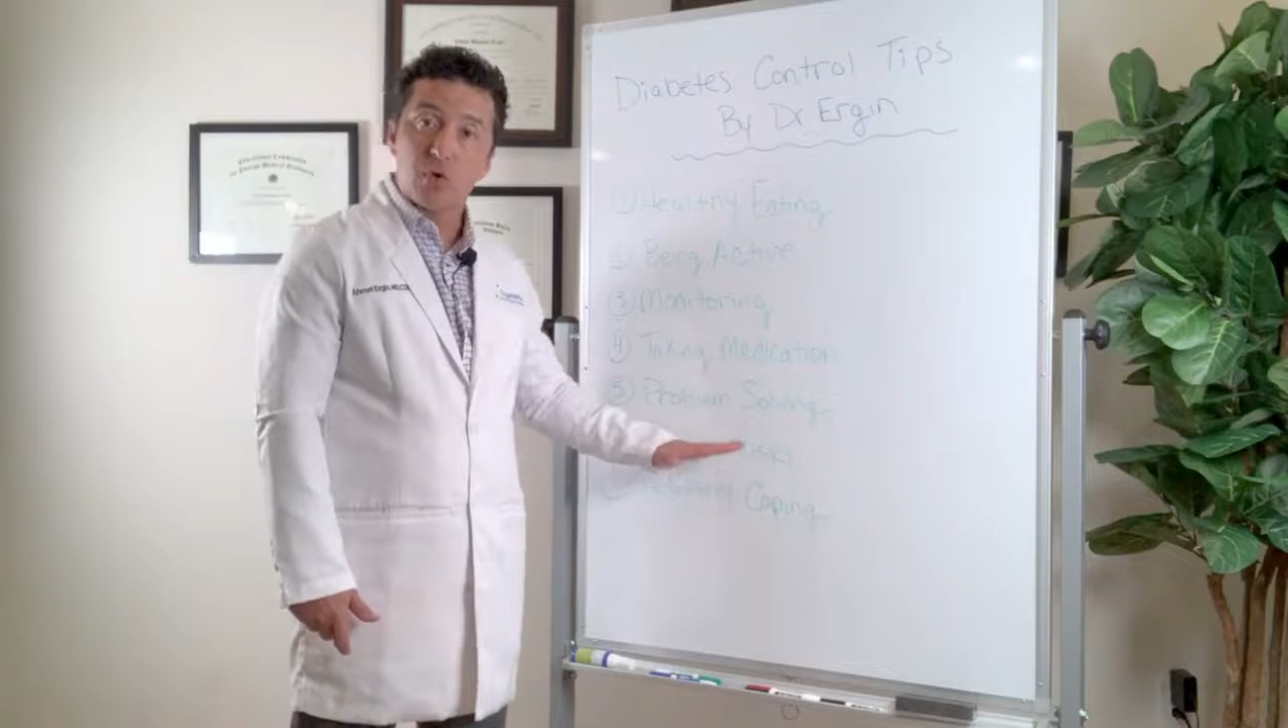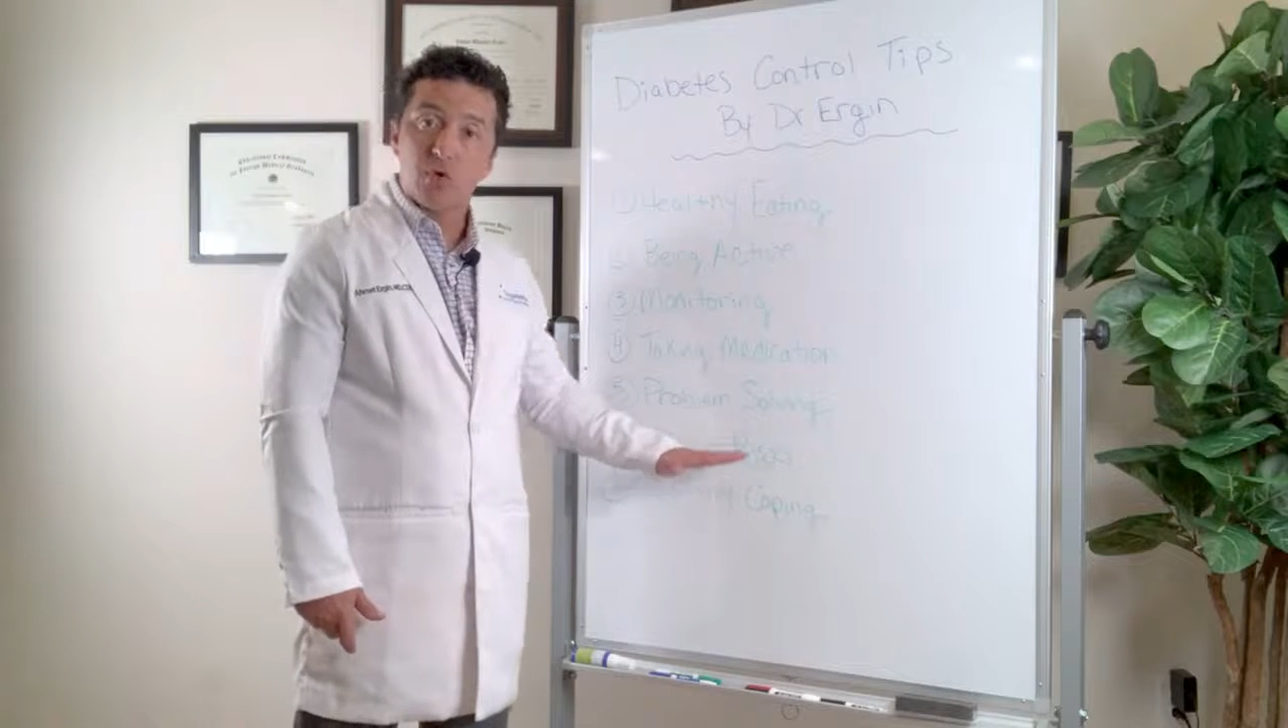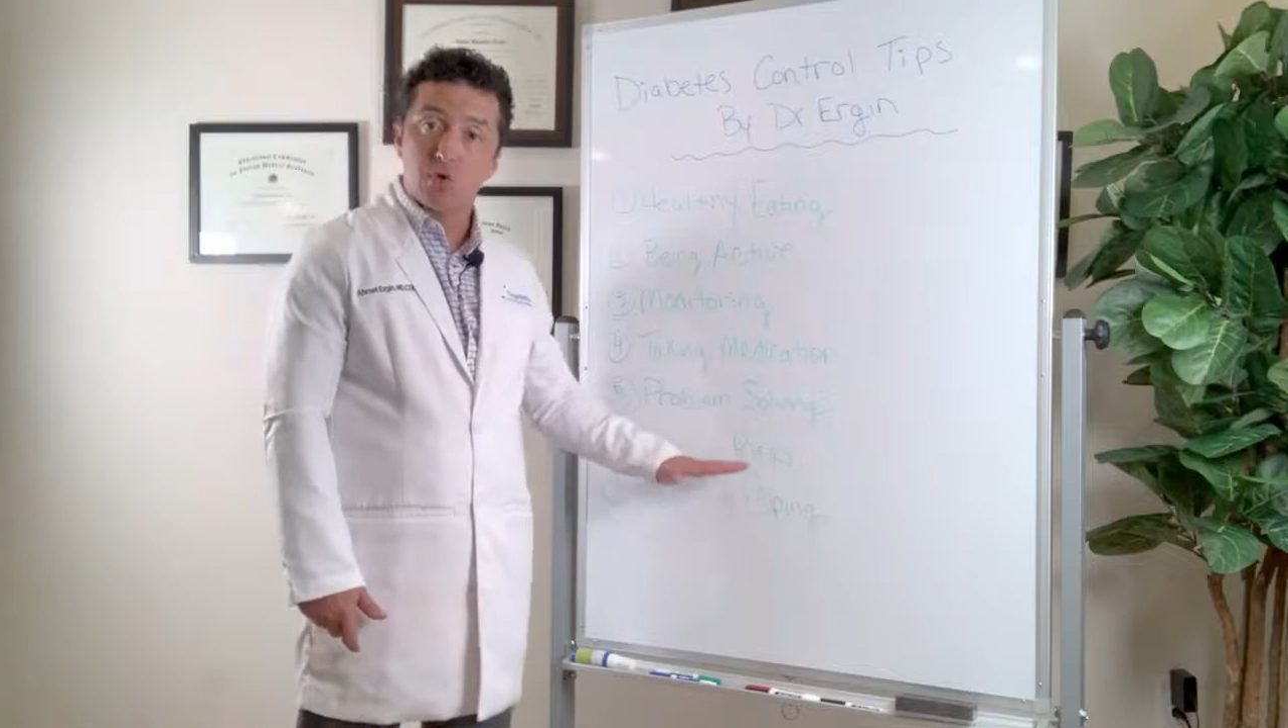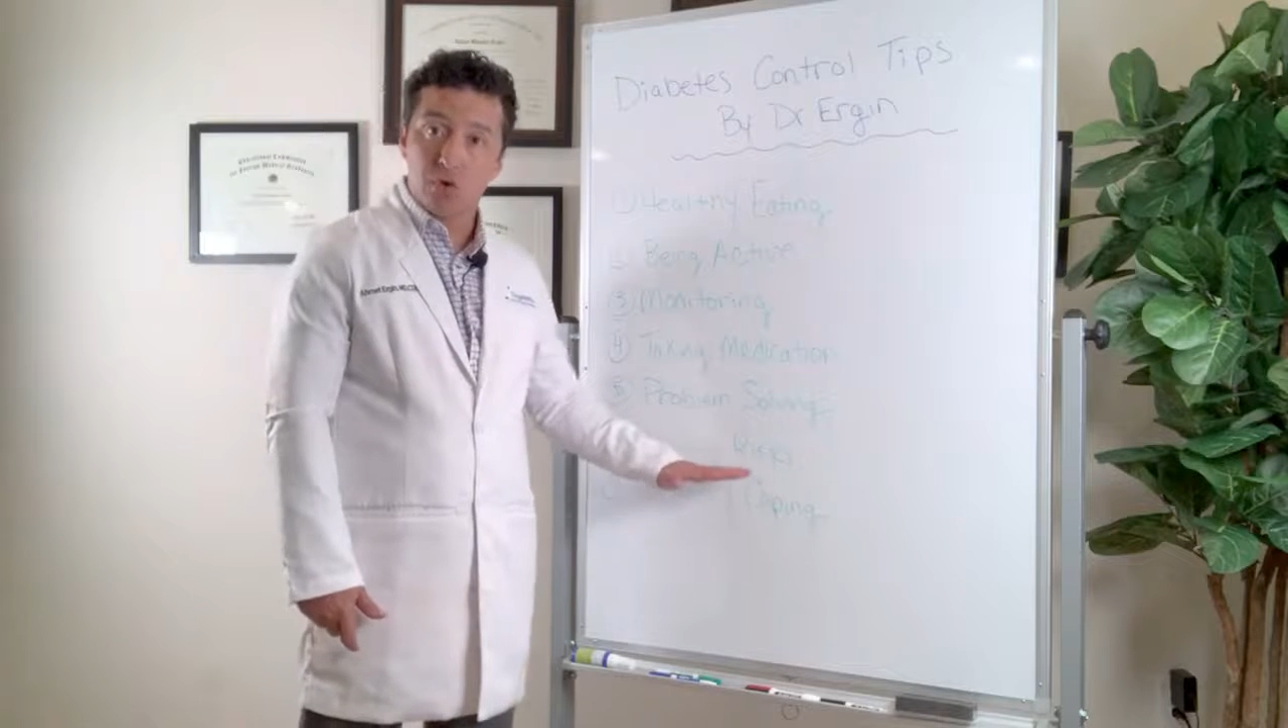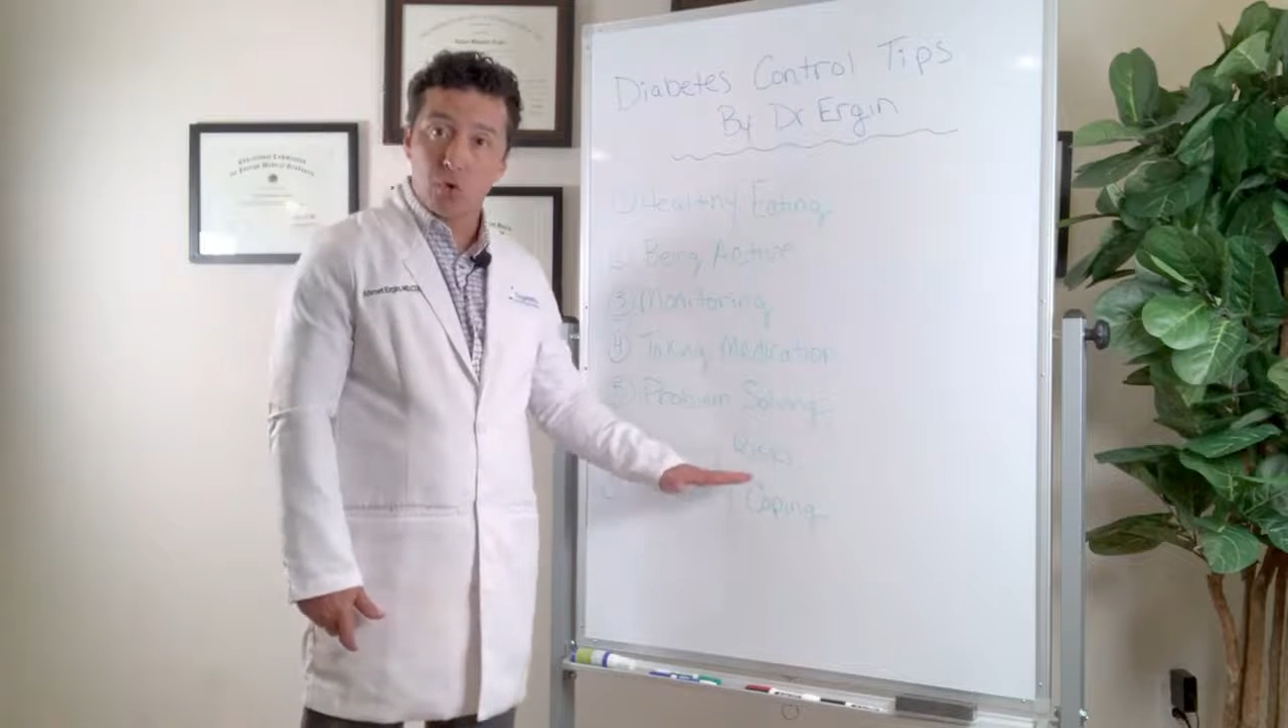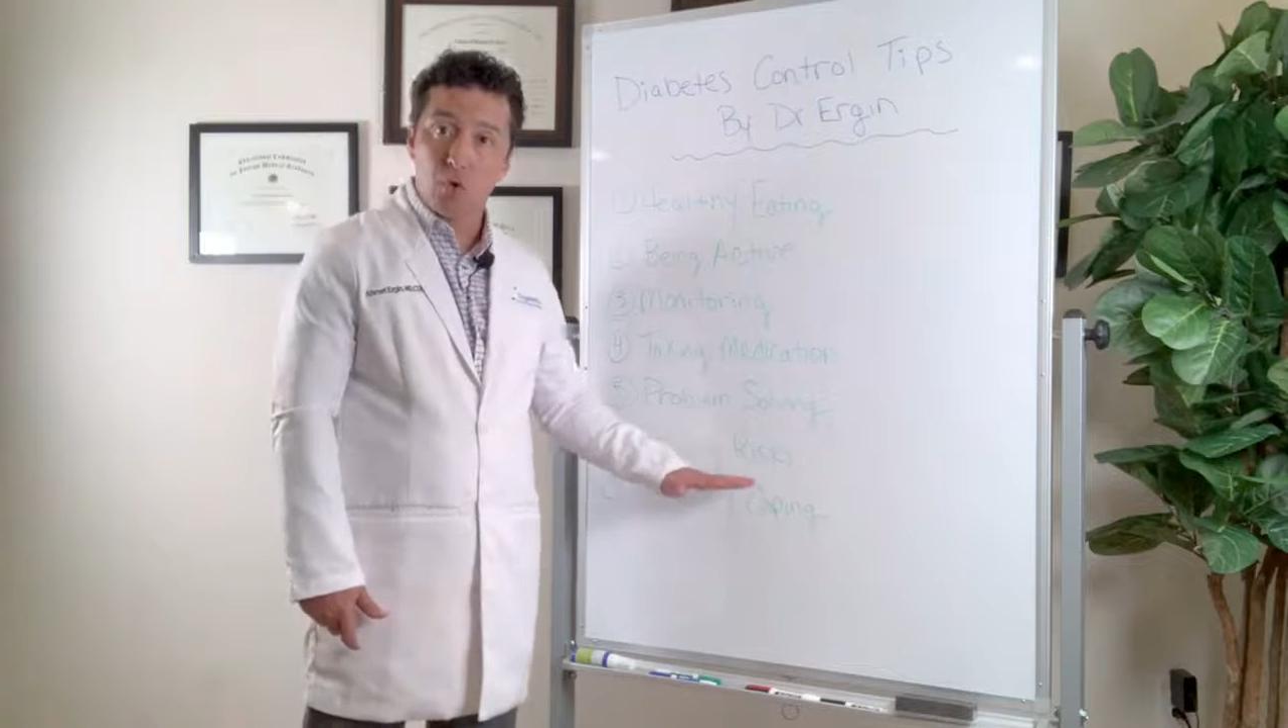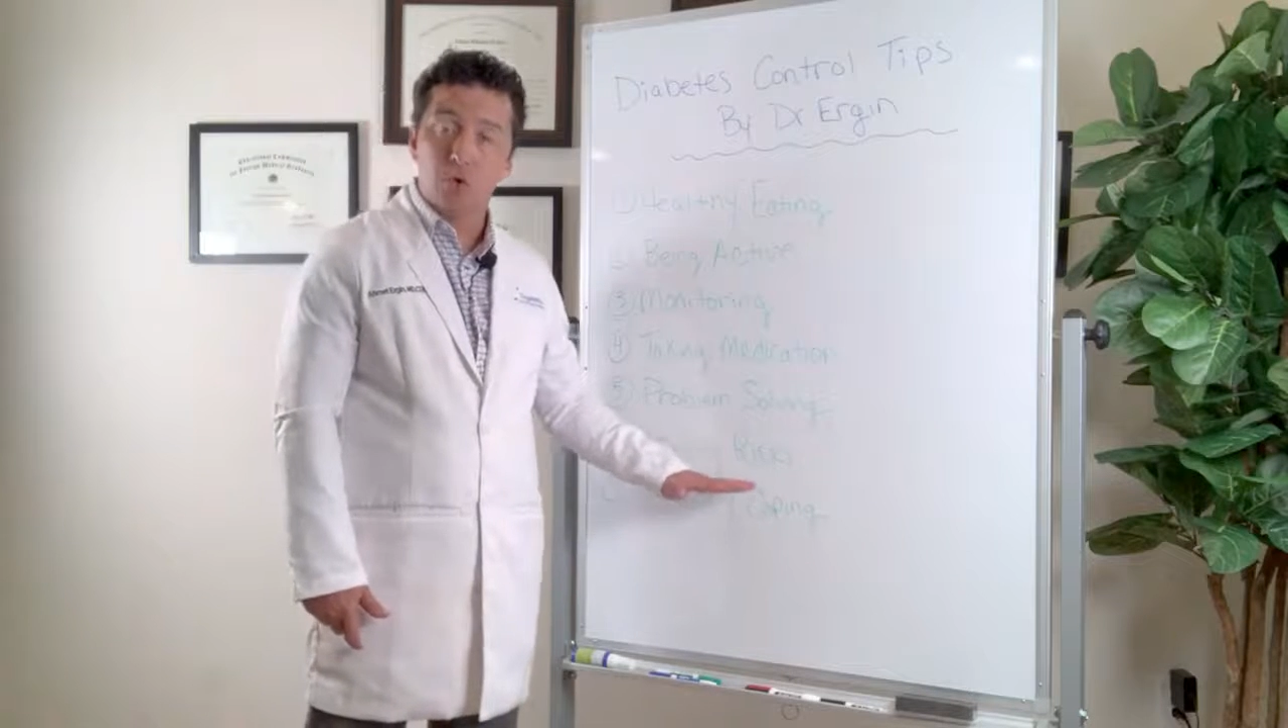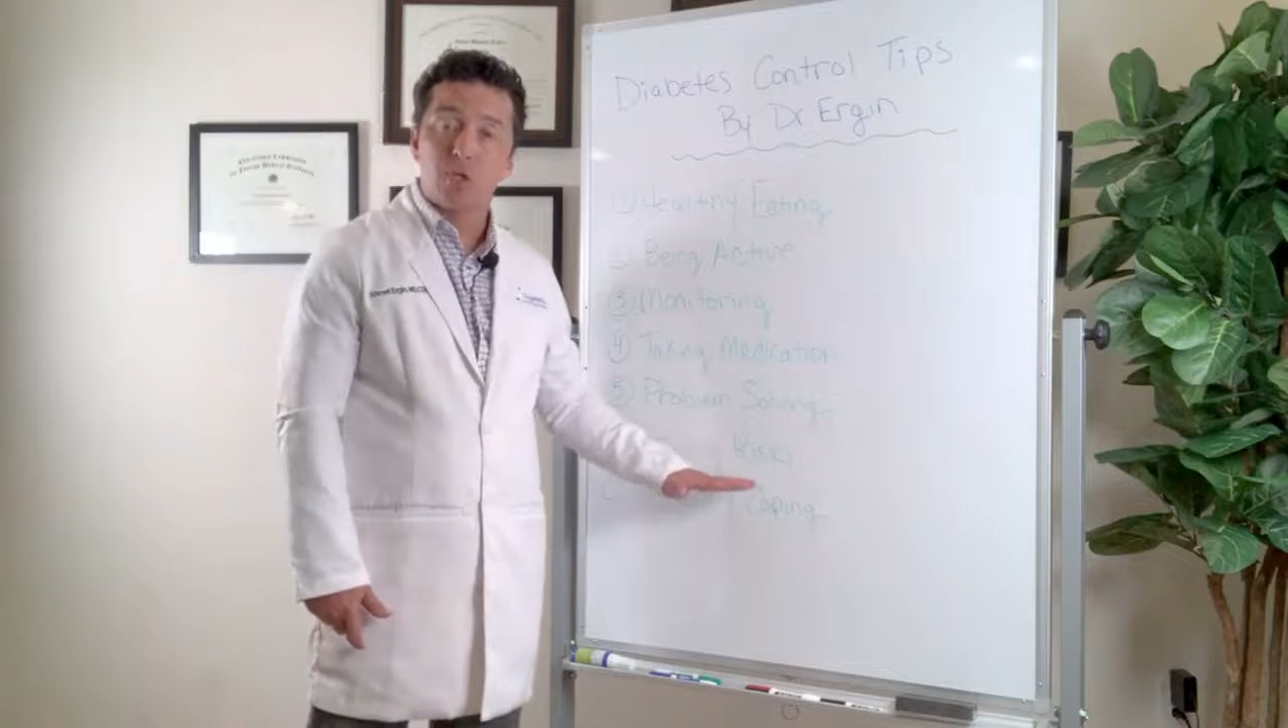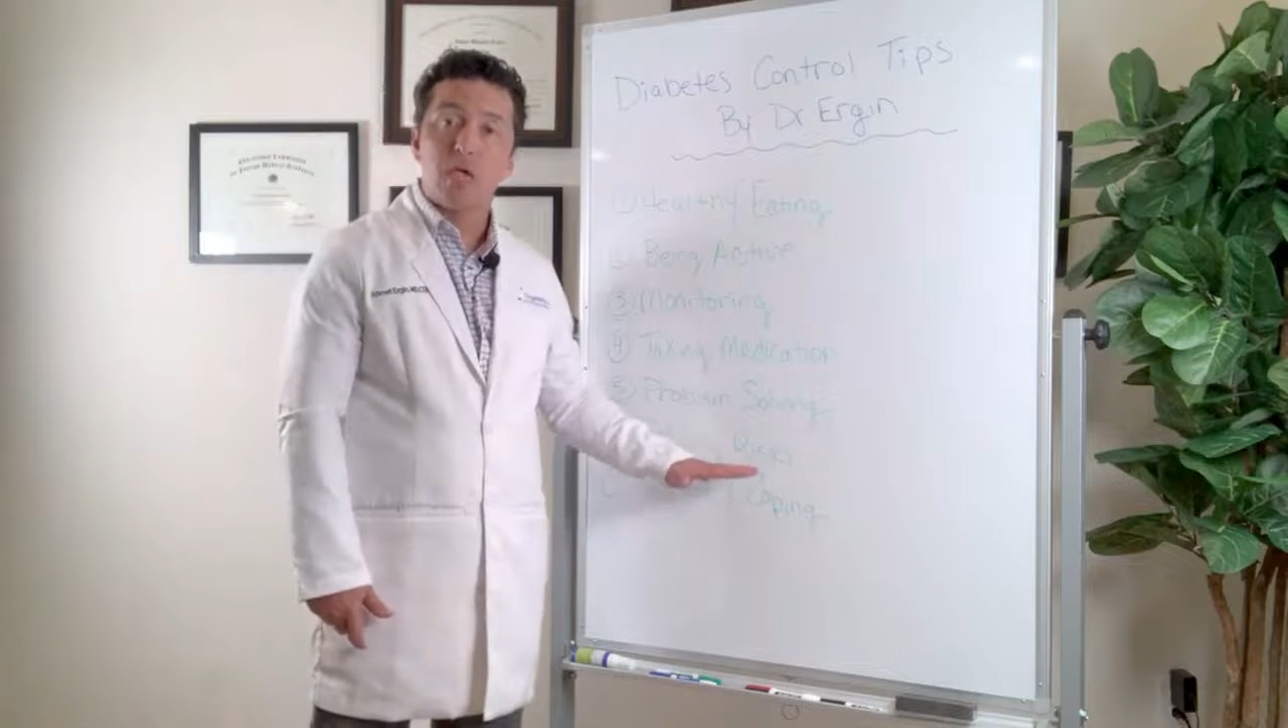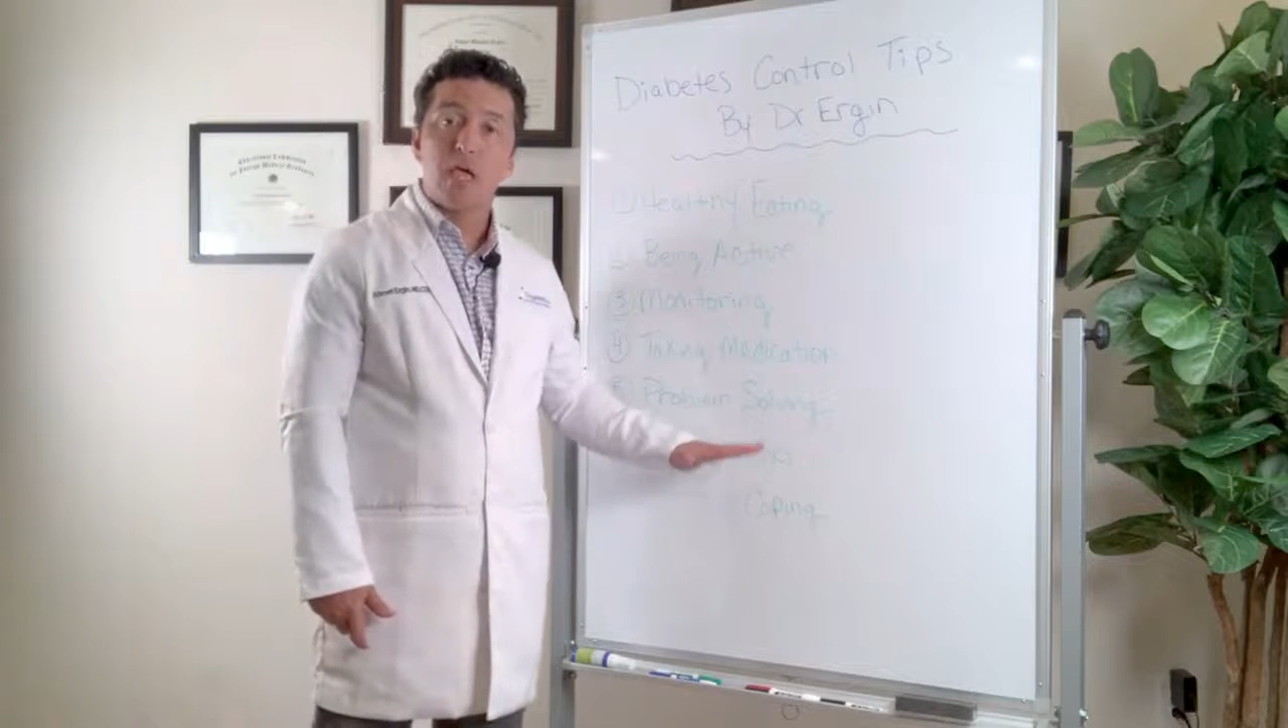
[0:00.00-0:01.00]

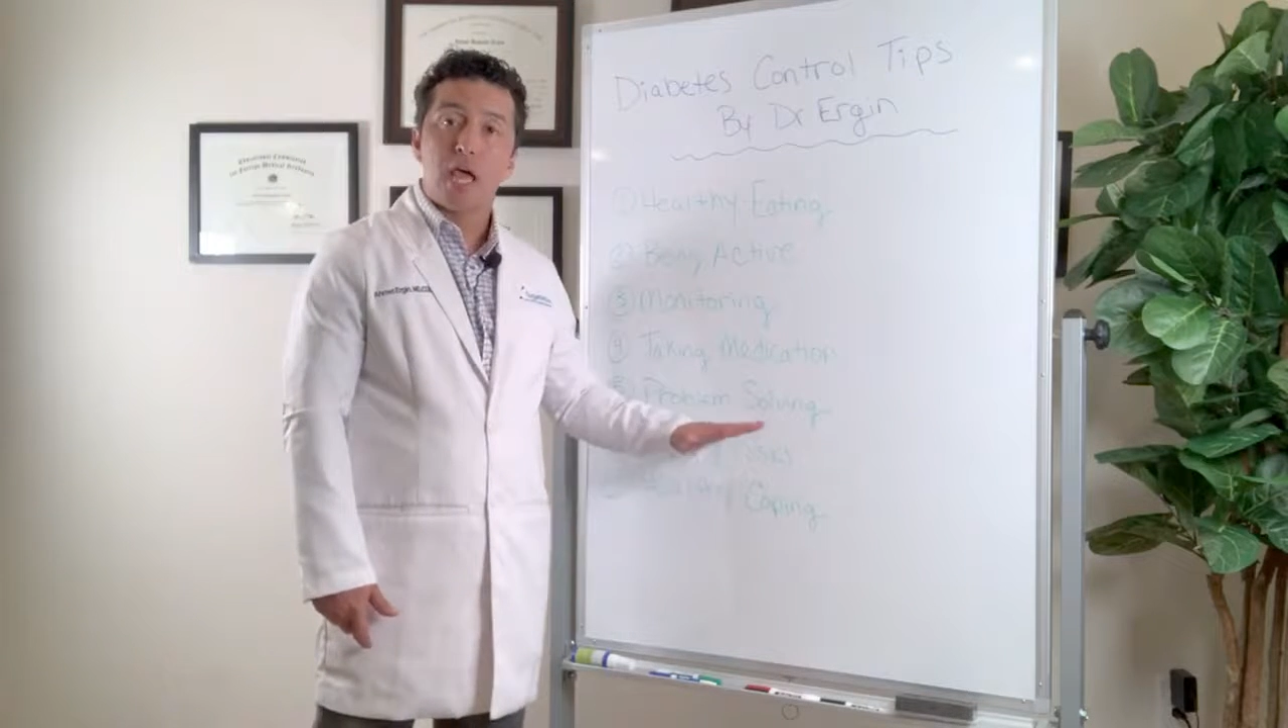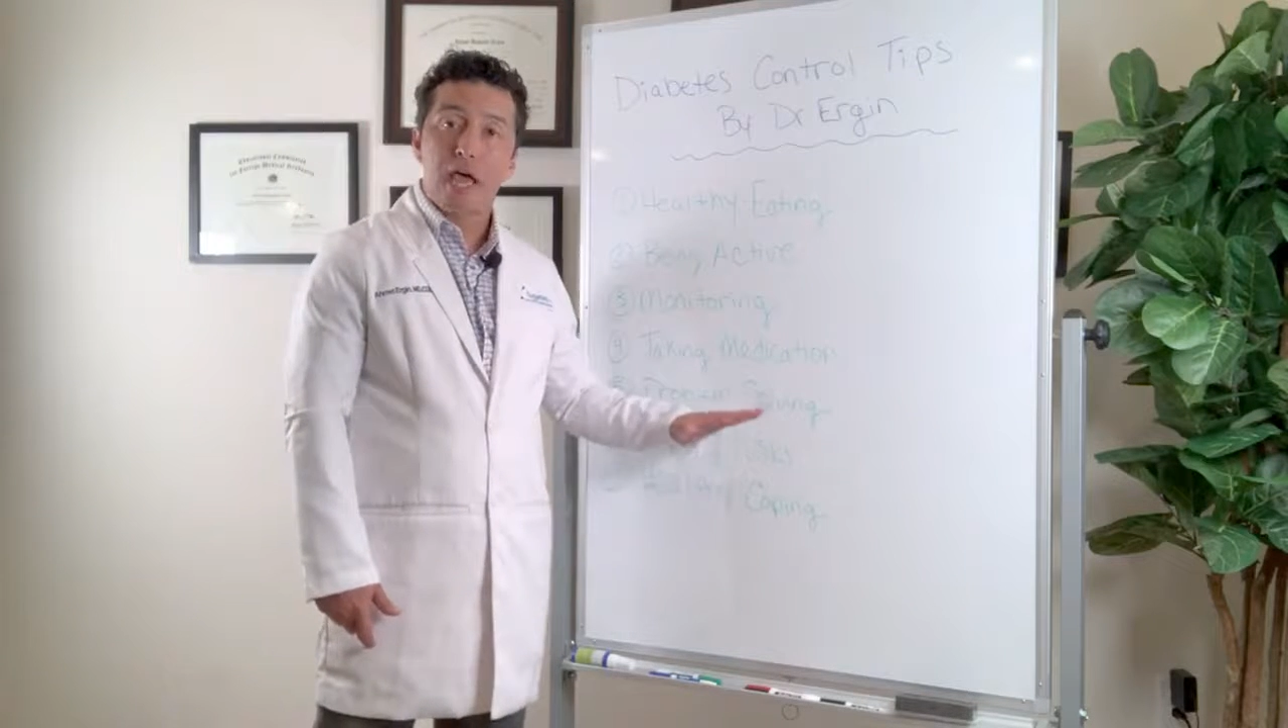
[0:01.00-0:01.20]
control